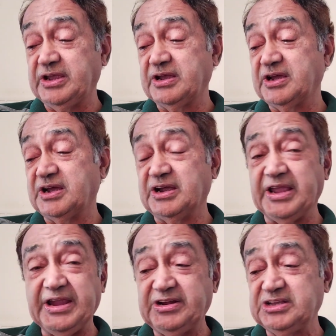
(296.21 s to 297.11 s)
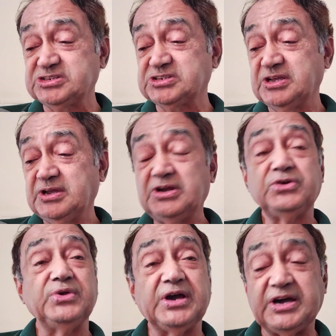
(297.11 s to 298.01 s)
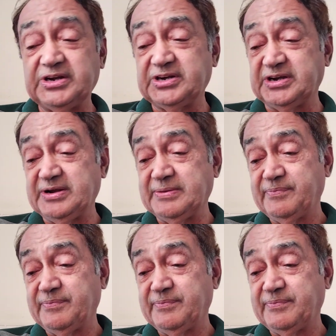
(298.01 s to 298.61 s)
80s to 100,